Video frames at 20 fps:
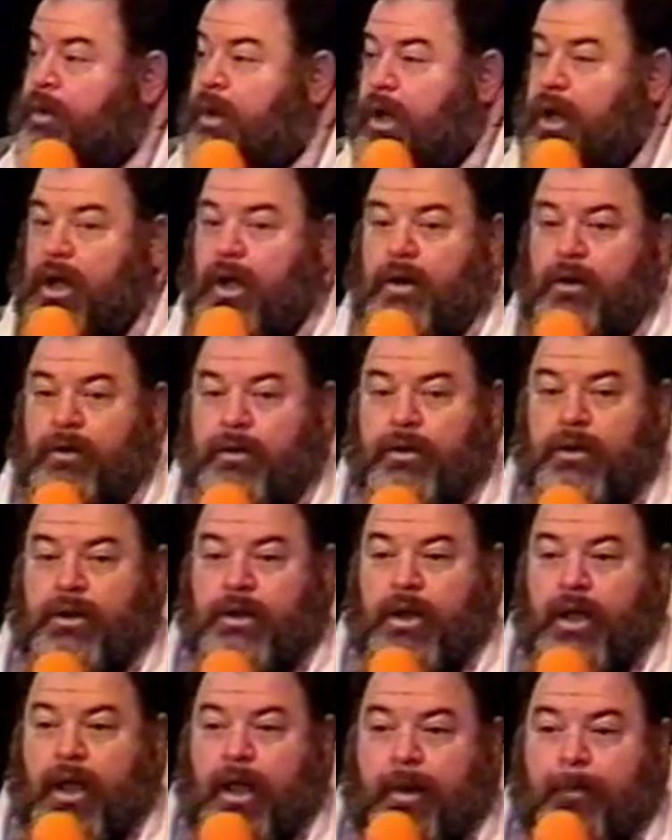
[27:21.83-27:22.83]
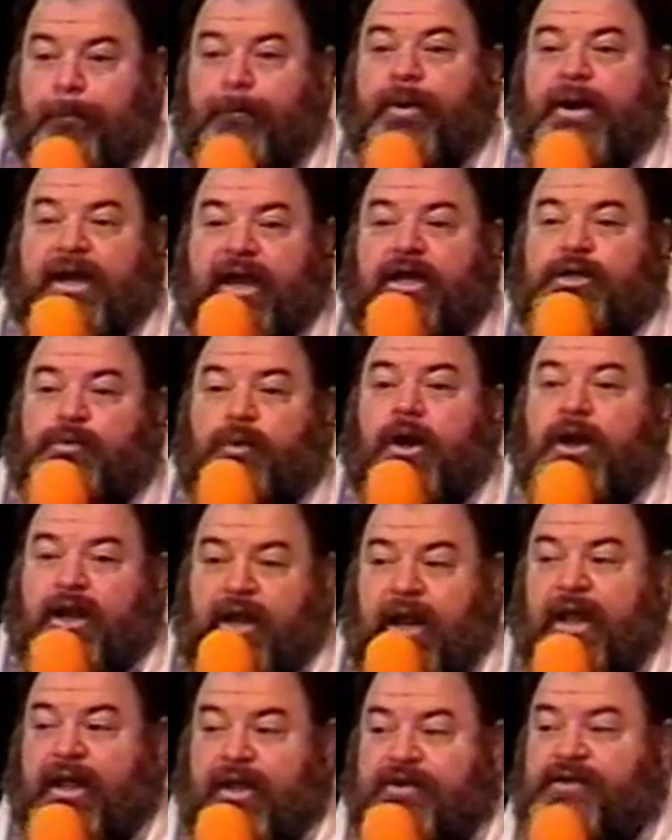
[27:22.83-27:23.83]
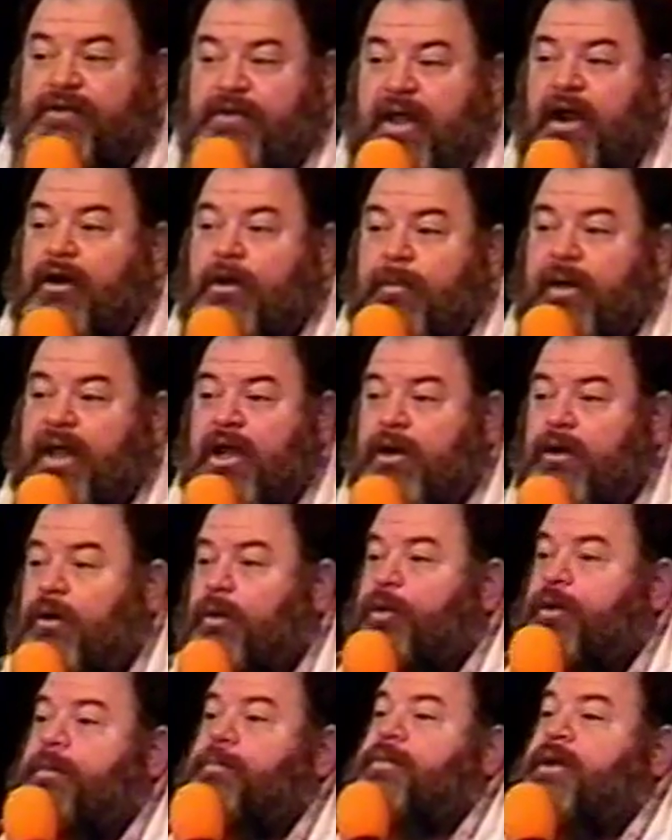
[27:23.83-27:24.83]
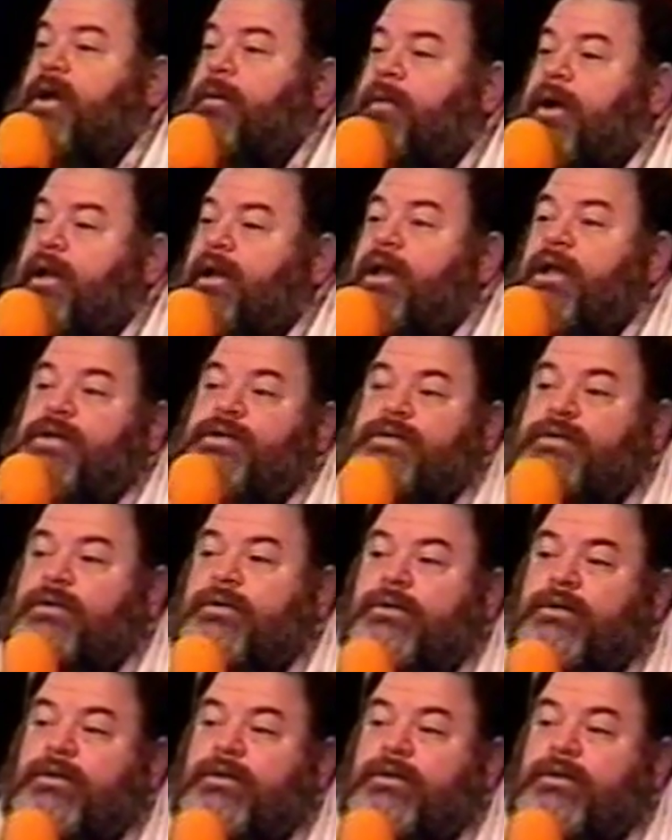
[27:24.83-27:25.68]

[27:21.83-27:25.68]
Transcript: Hello? But guess what? It, it's in the Aramaic or it wouldn't be on my list.